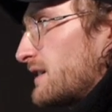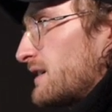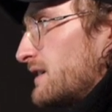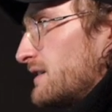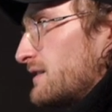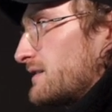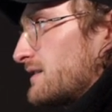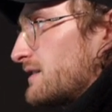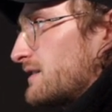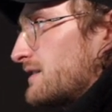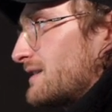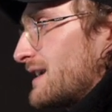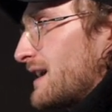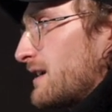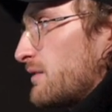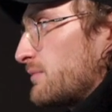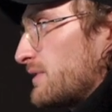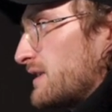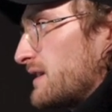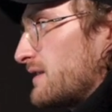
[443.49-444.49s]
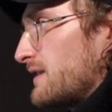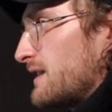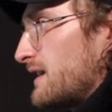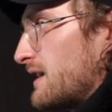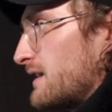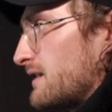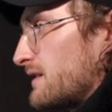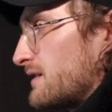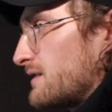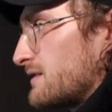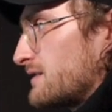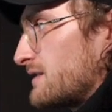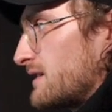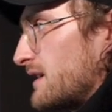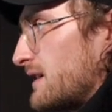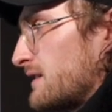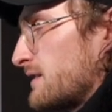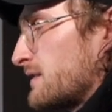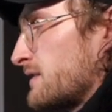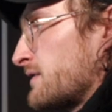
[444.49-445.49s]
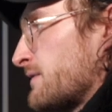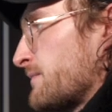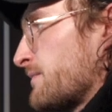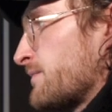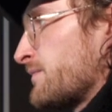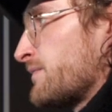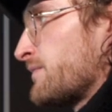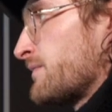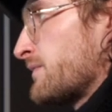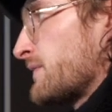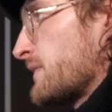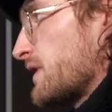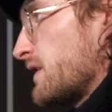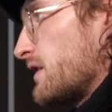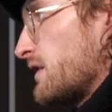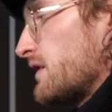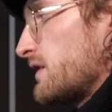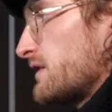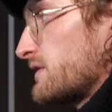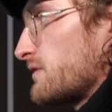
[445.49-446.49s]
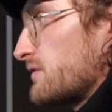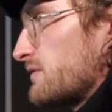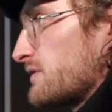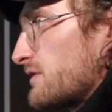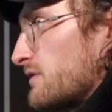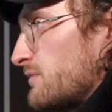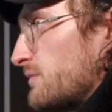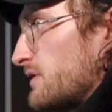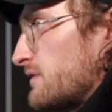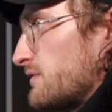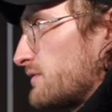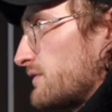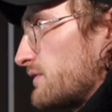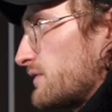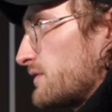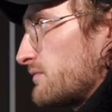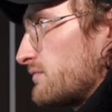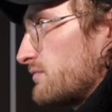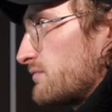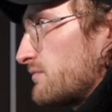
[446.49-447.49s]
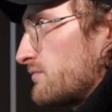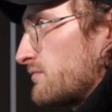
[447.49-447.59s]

is the downbeat at the end, the sting. It's always going to be useful.